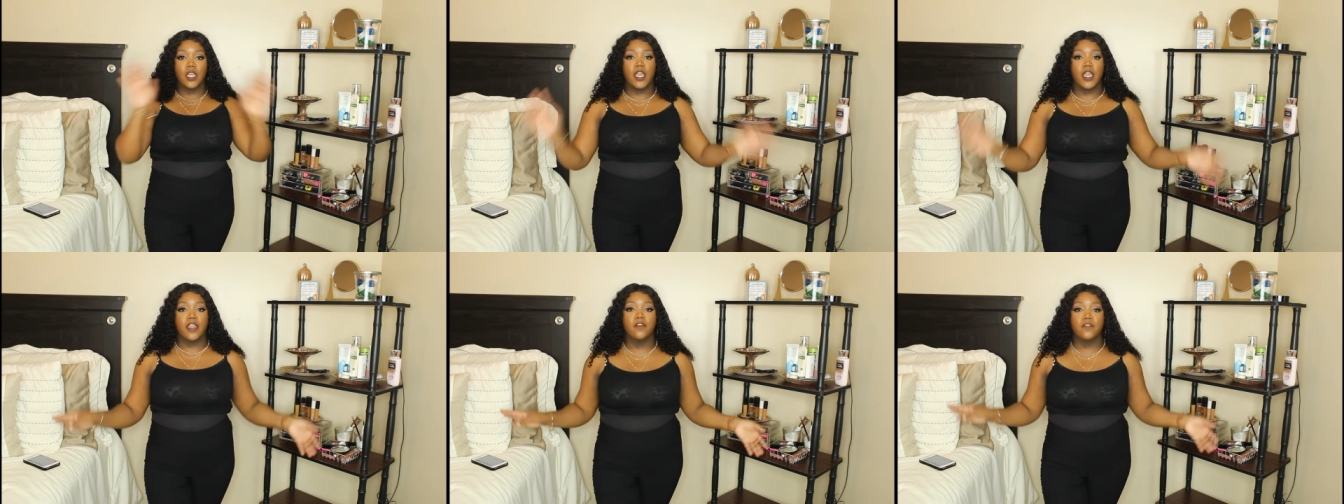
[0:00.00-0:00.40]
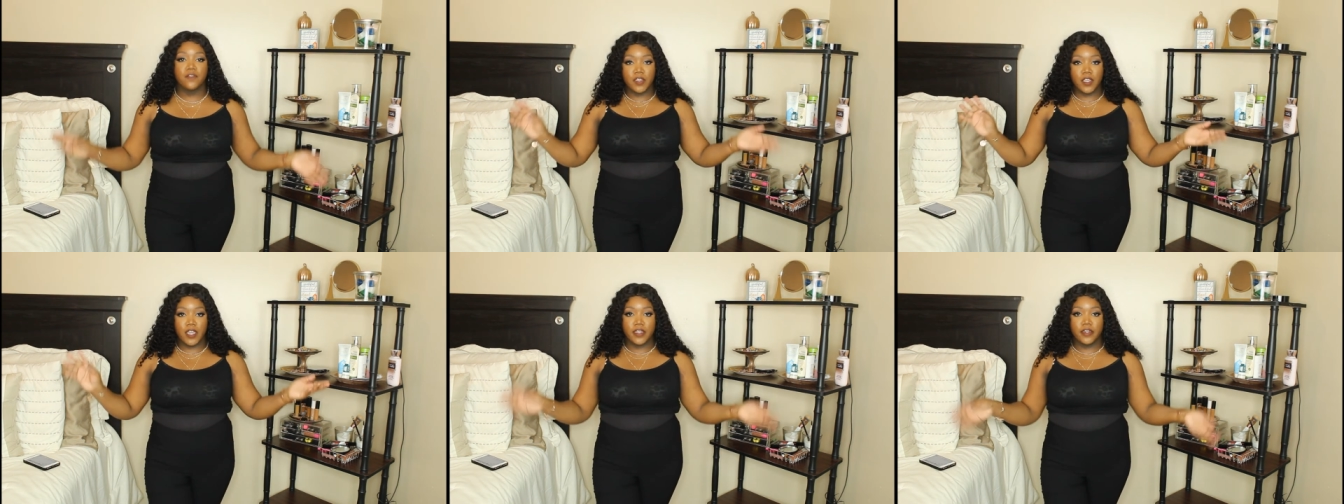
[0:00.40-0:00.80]

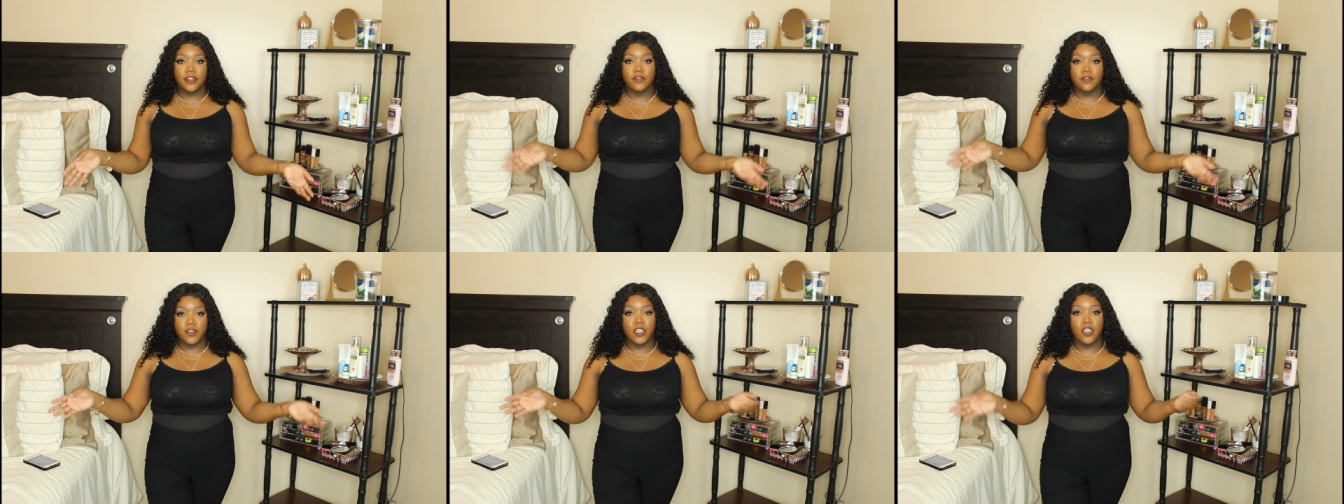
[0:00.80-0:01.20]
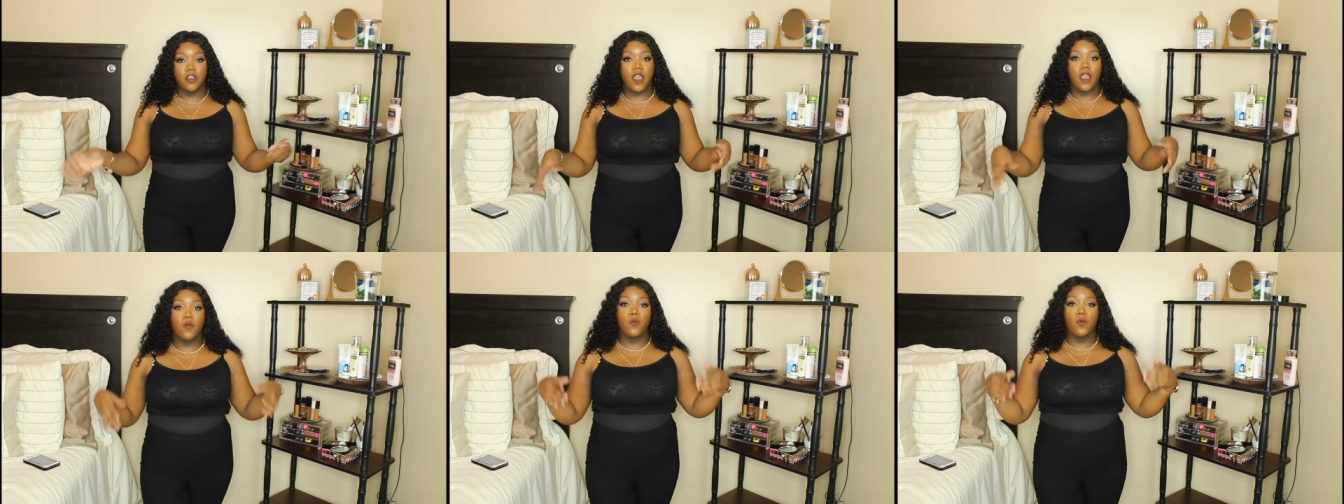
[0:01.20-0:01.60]
outfit idea video,
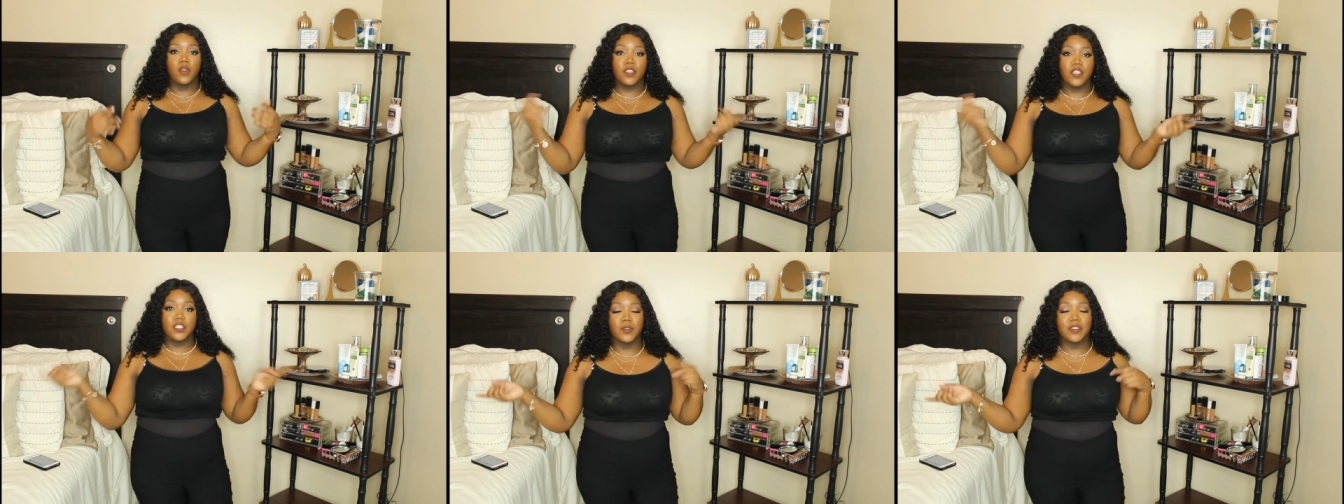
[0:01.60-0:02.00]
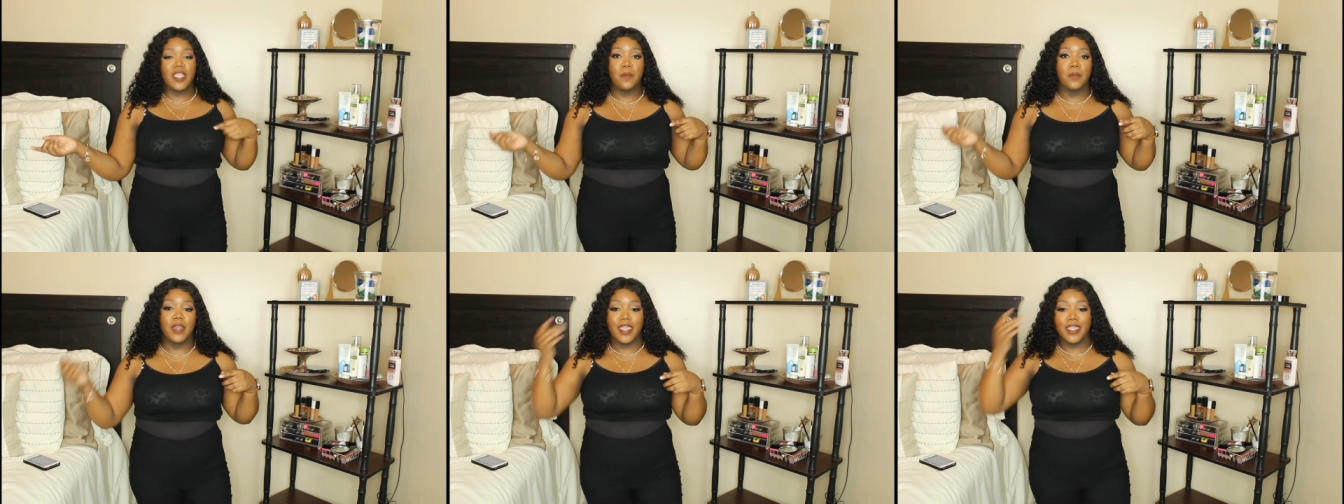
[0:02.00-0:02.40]
I wore these with
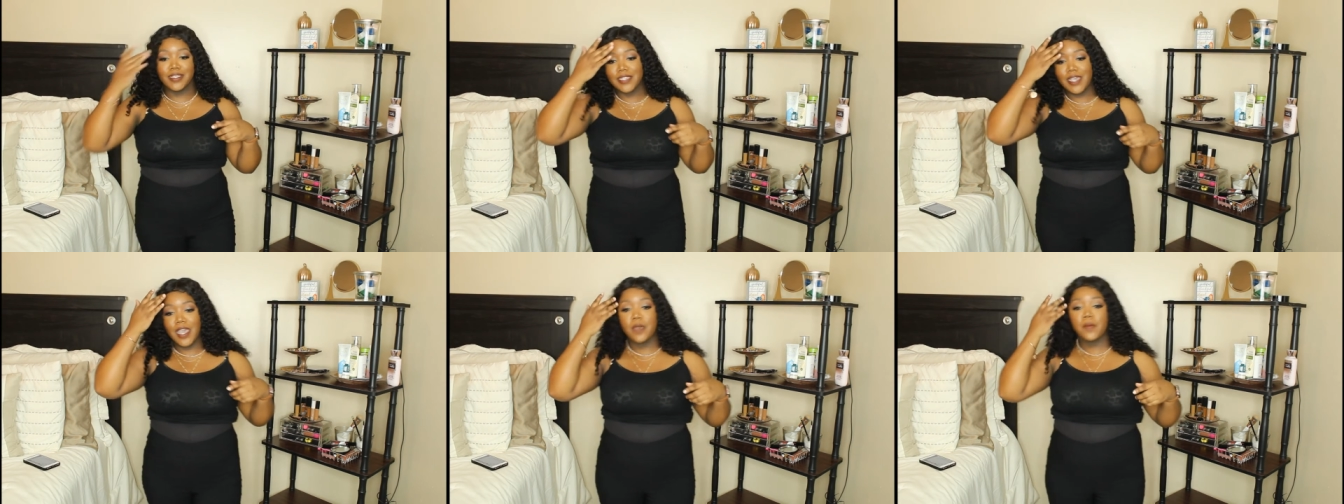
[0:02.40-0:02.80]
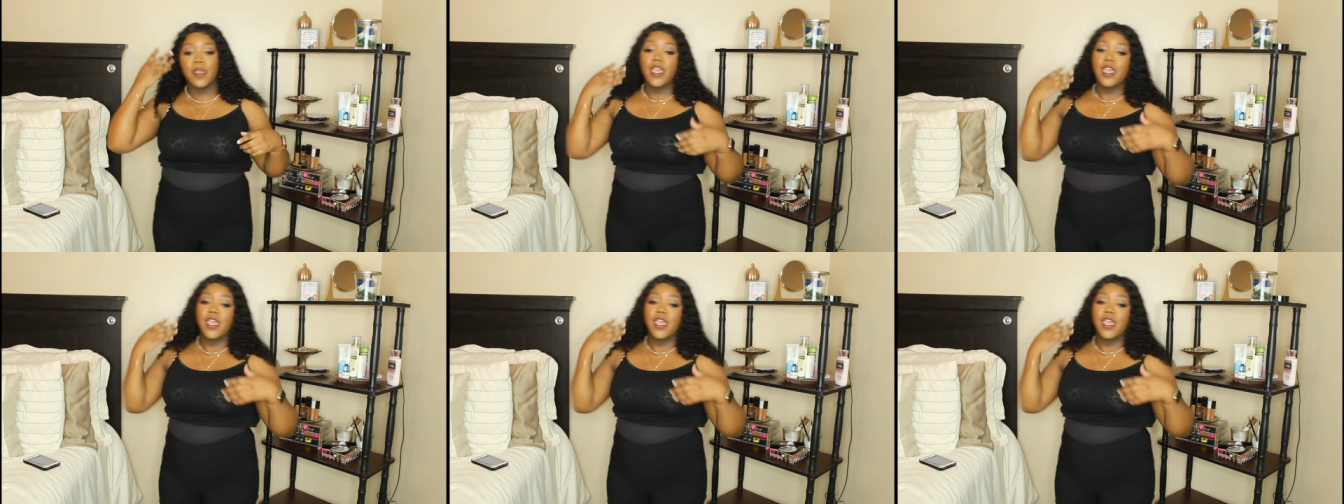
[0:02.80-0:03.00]
that black top.